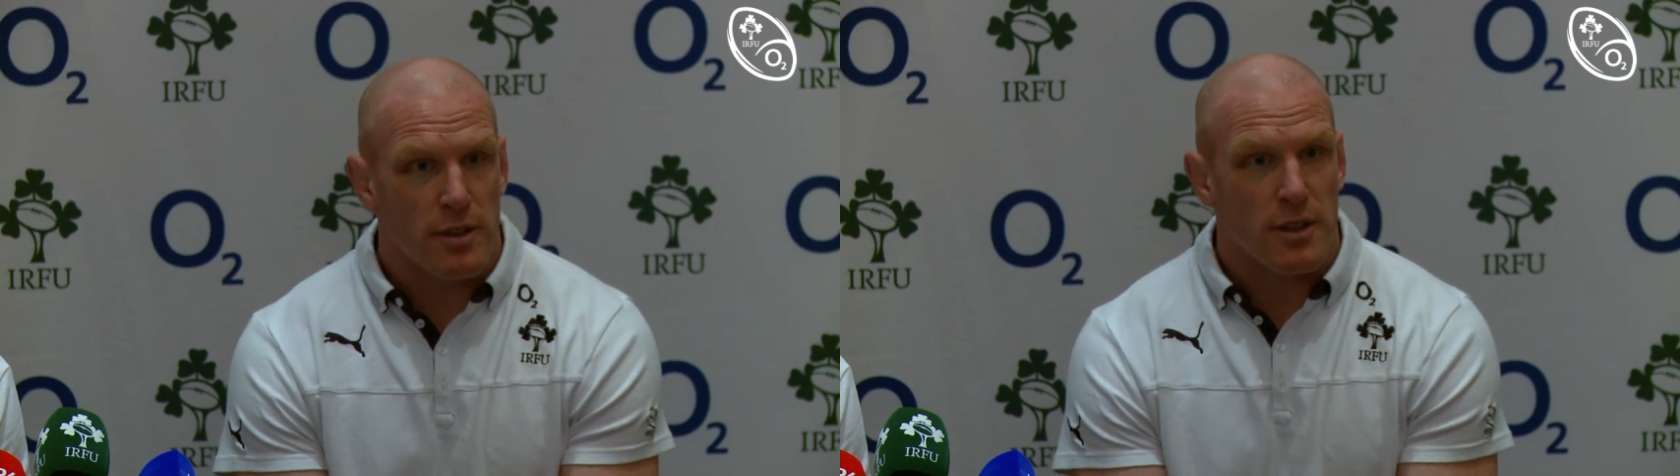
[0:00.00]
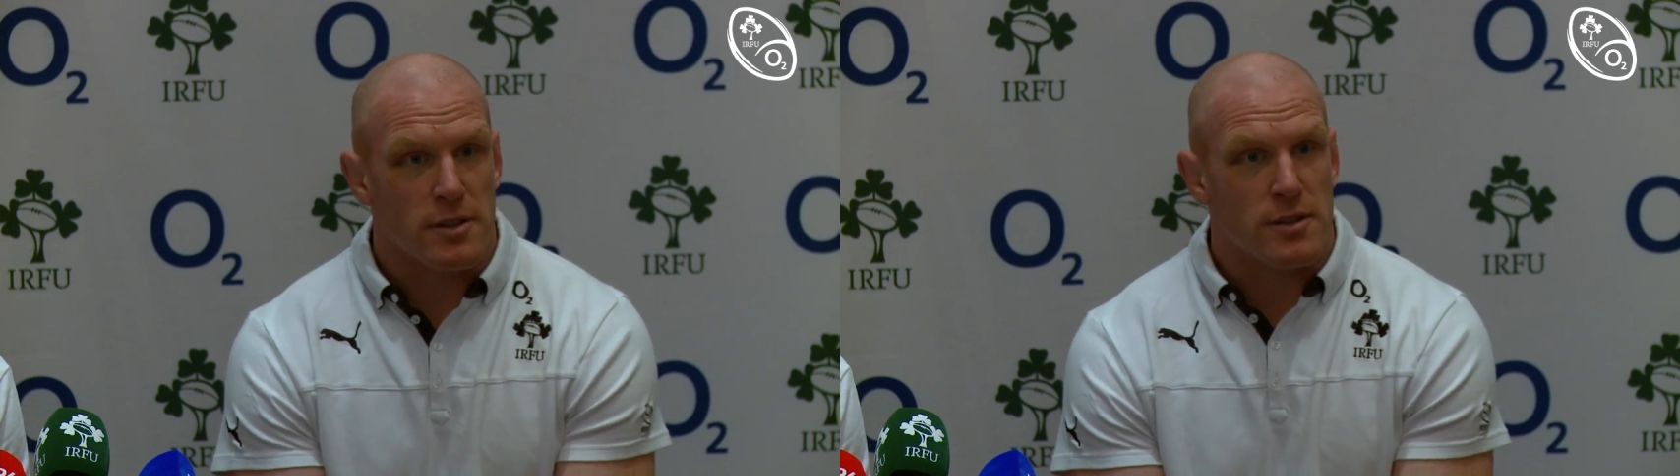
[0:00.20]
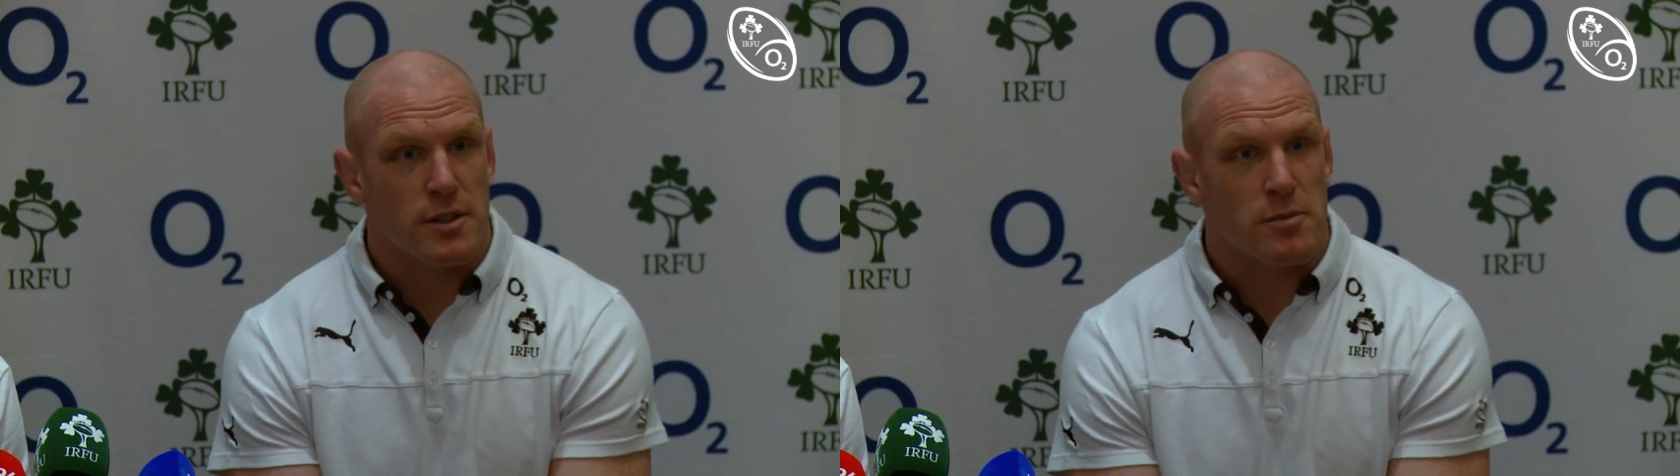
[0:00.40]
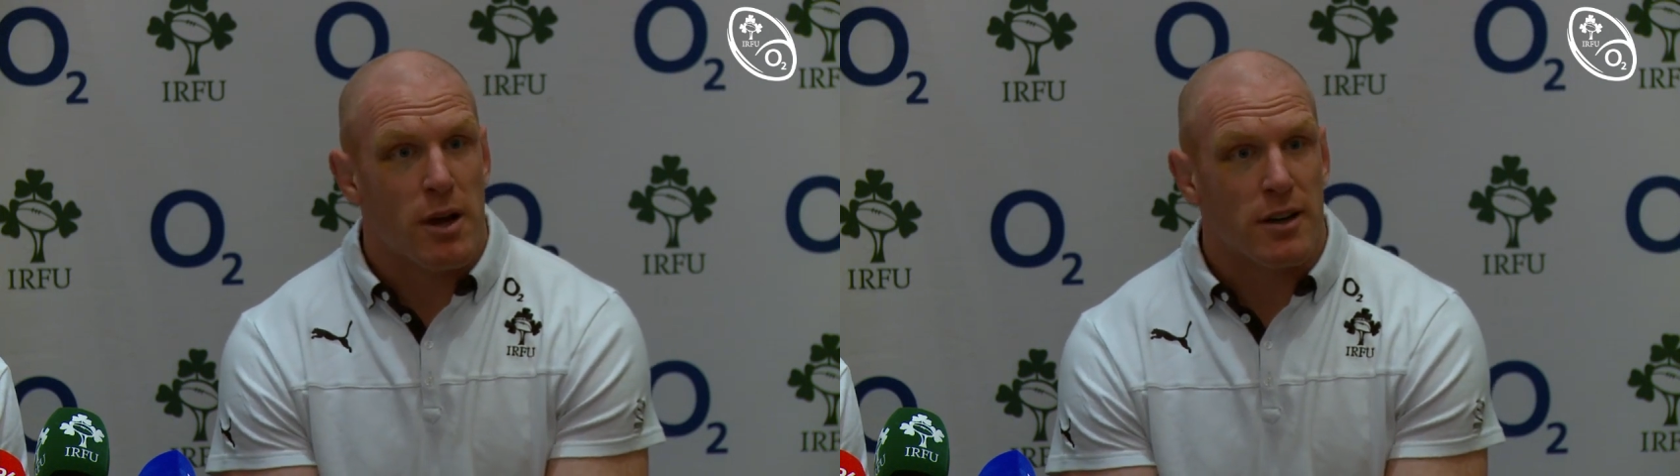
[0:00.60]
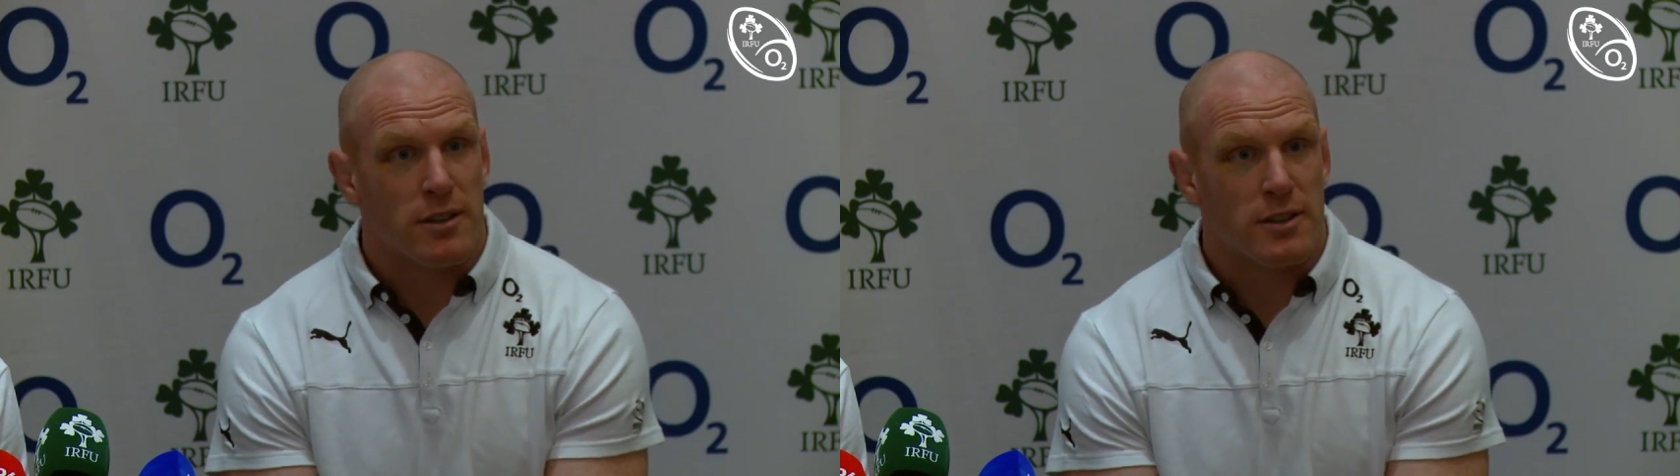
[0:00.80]
it's
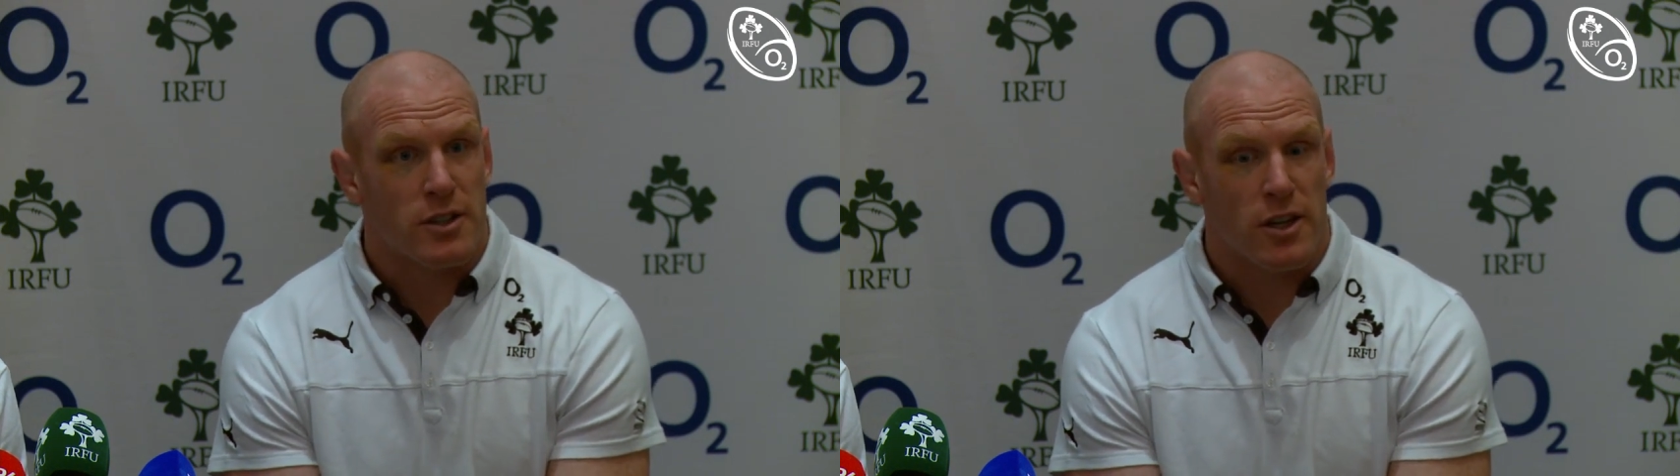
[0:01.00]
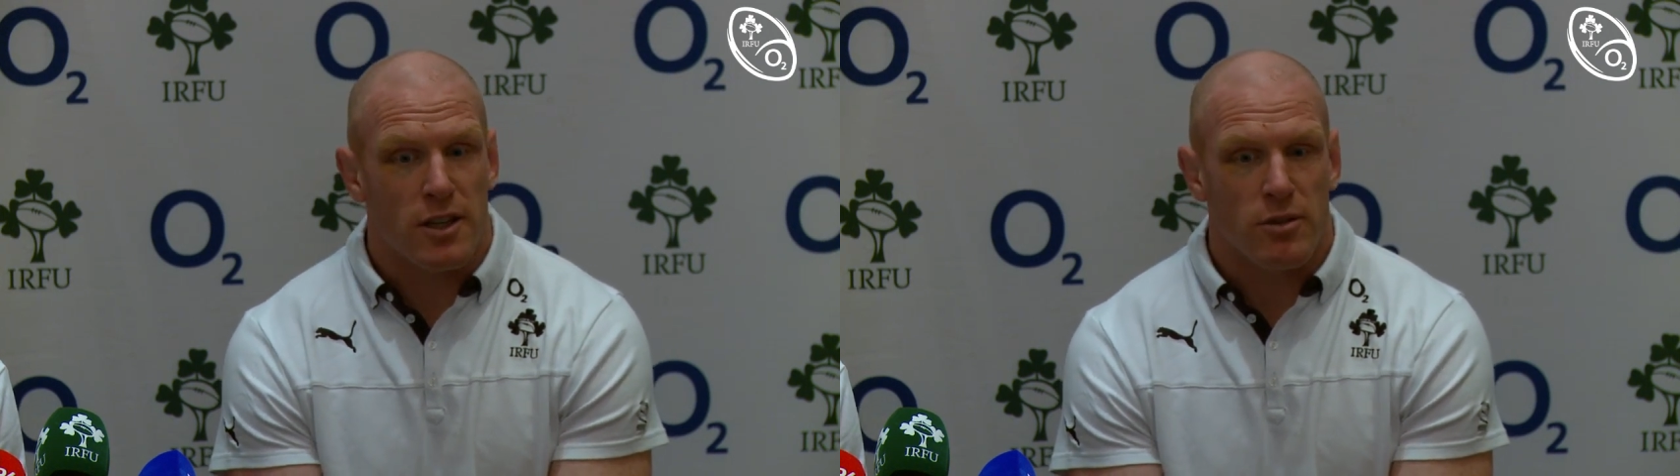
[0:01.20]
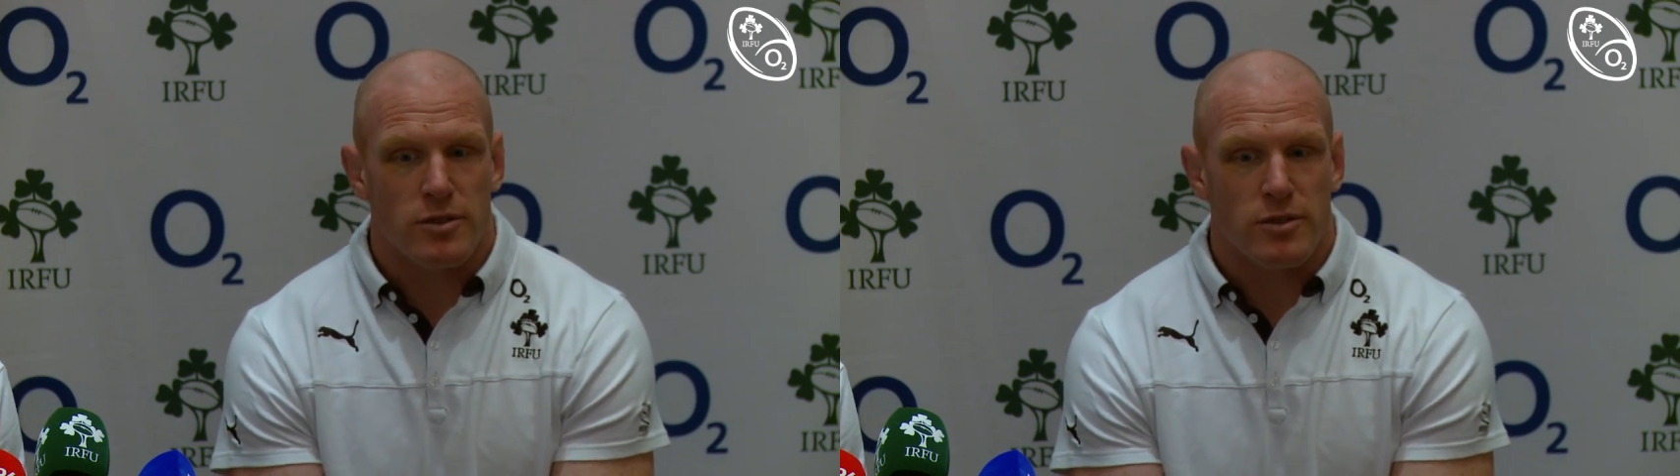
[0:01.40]
part of the cycle.